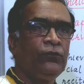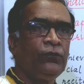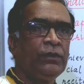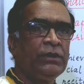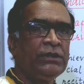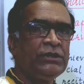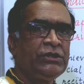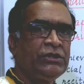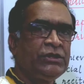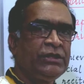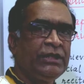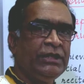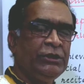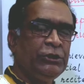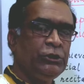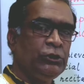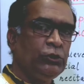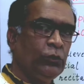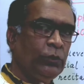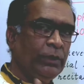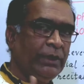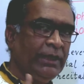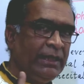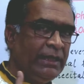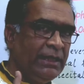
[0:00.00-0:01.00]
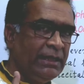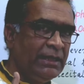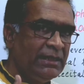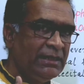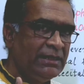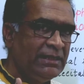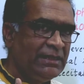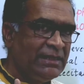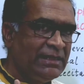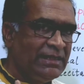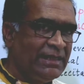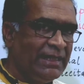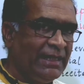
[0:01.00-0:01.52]
1st century
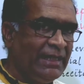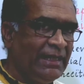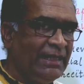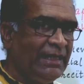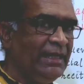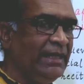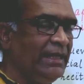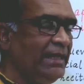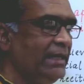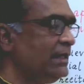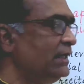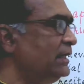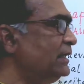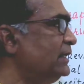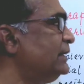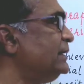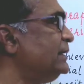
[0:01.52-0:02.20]
CE.